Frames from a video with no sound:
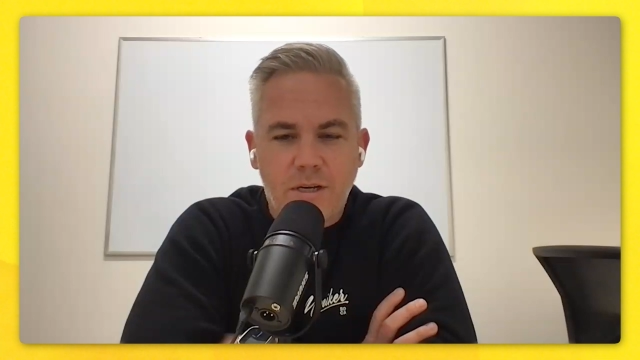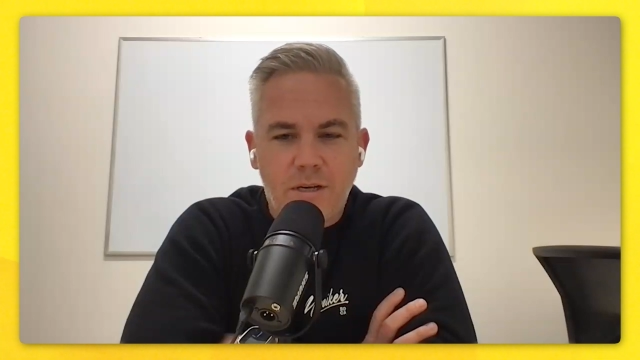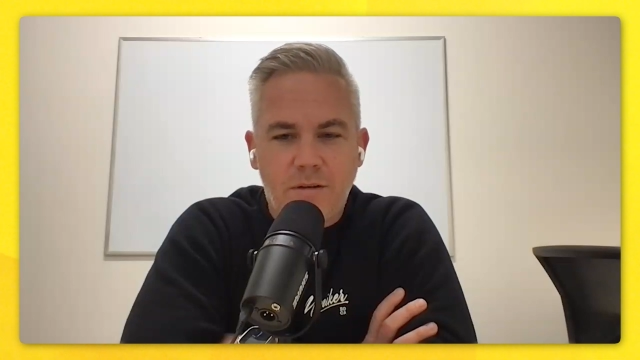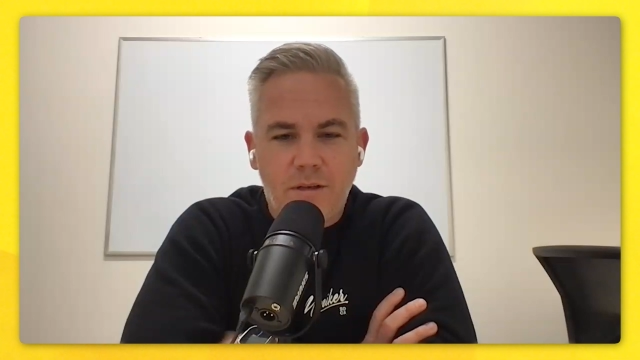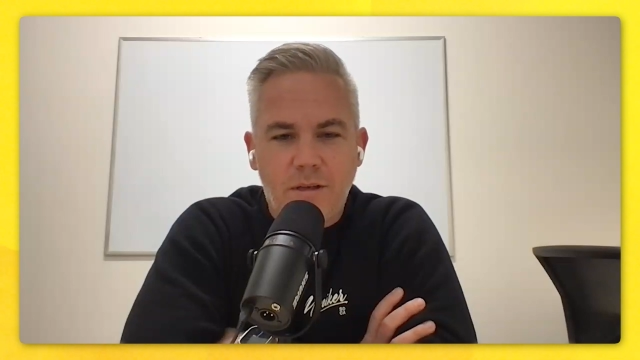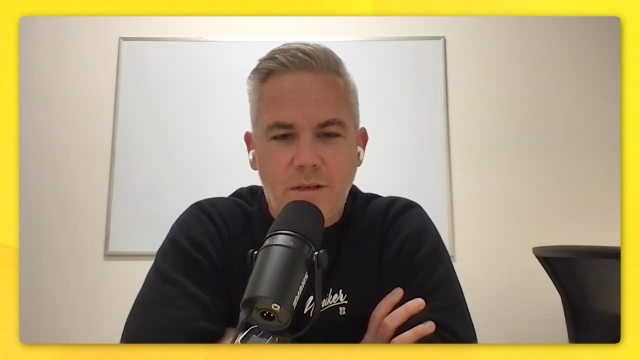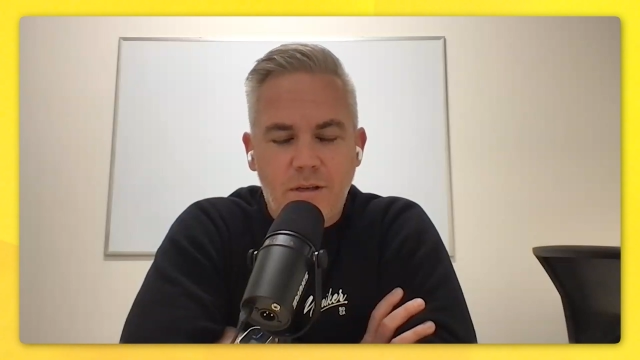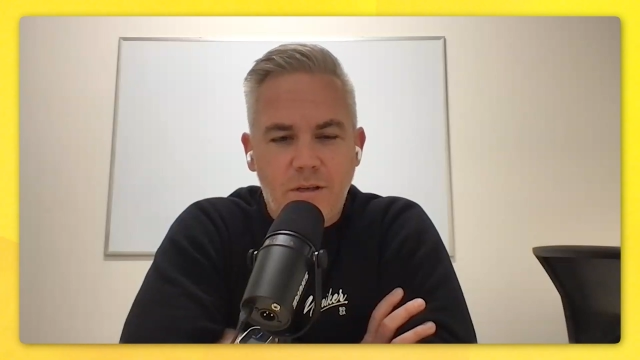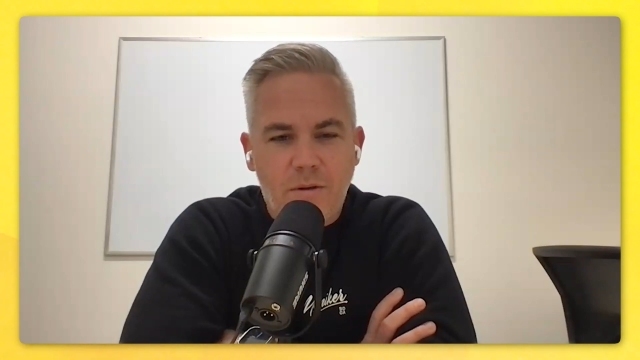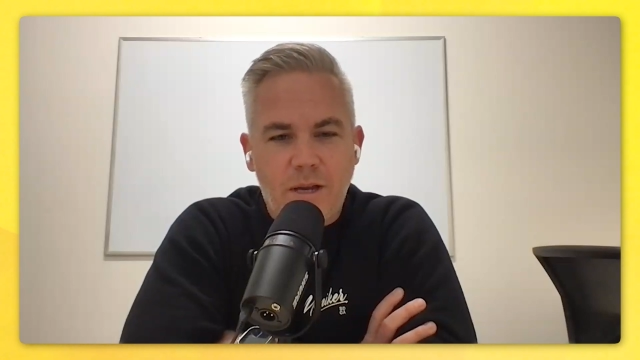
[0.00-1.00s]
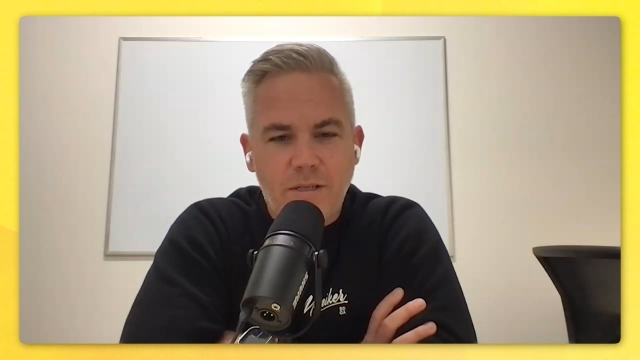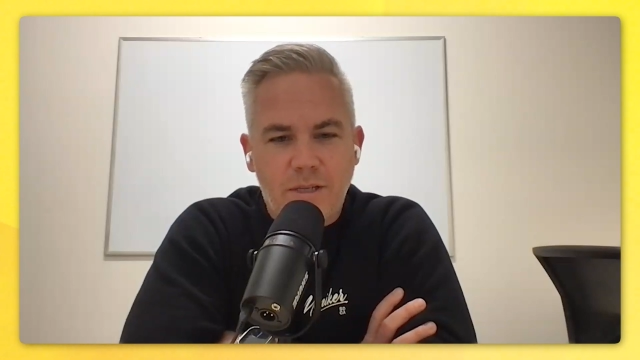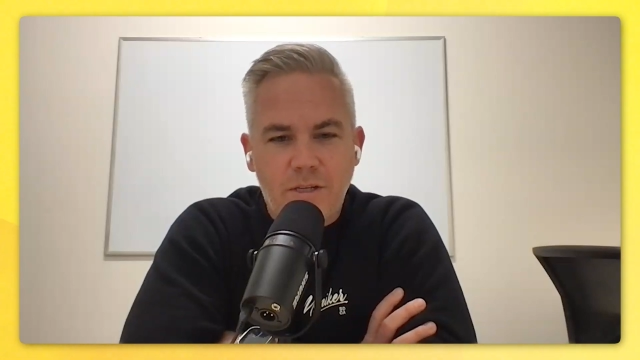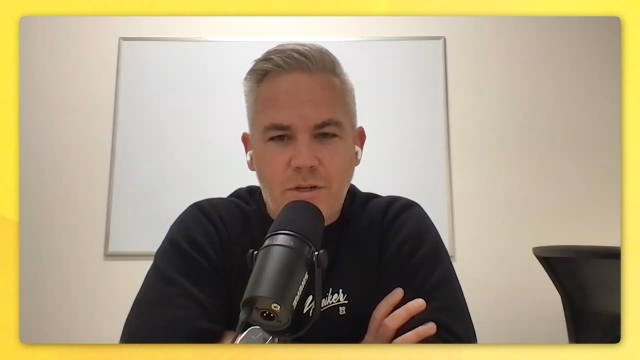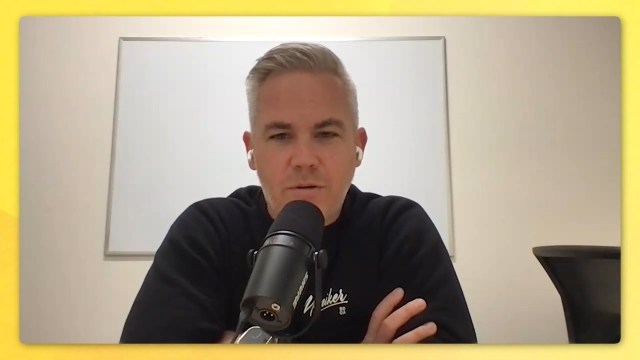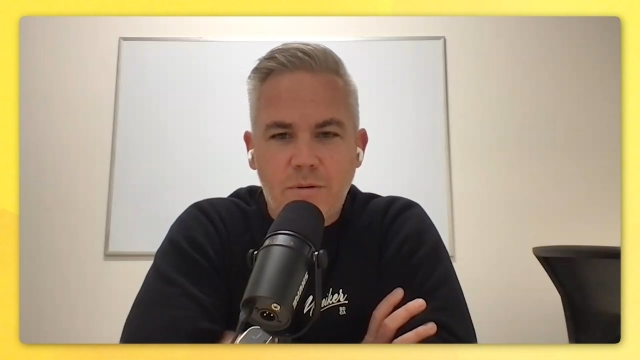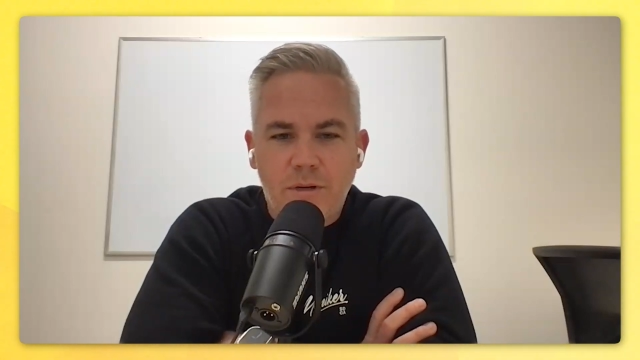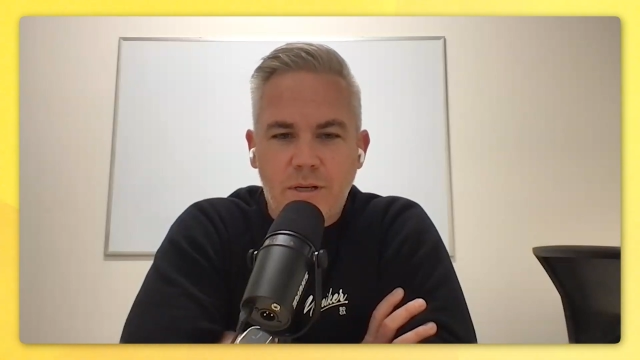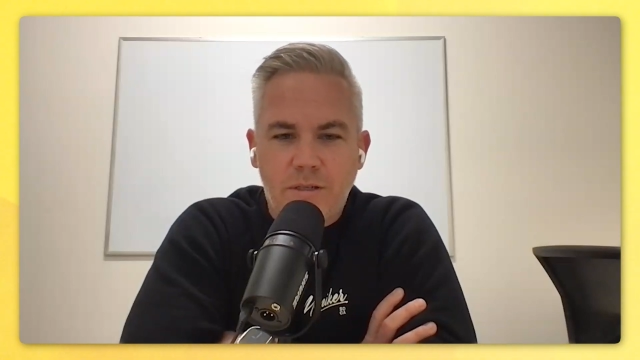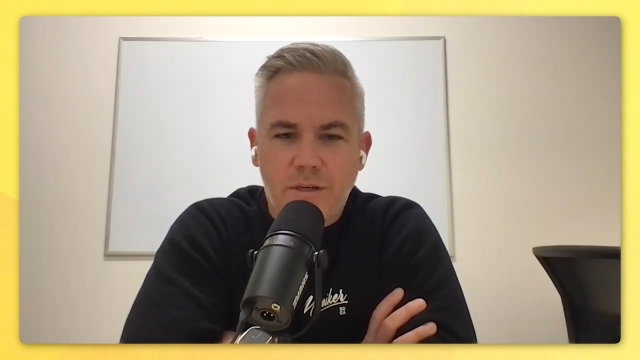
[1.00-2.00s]
And you got to stay
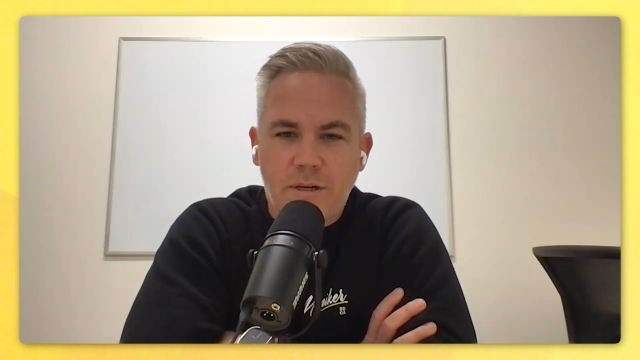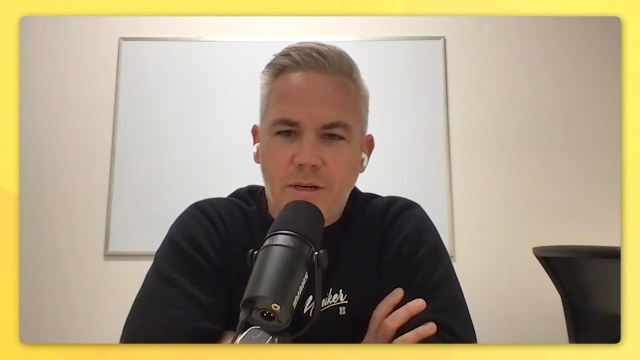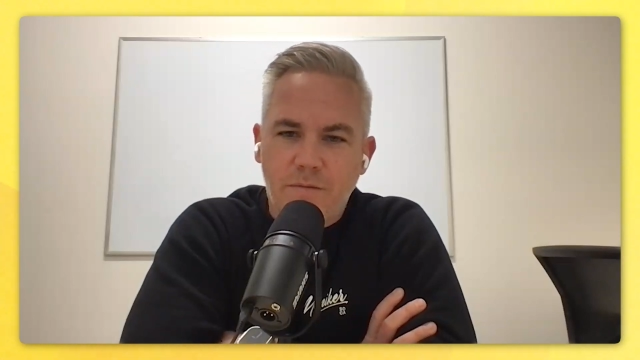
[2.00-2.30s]
true to your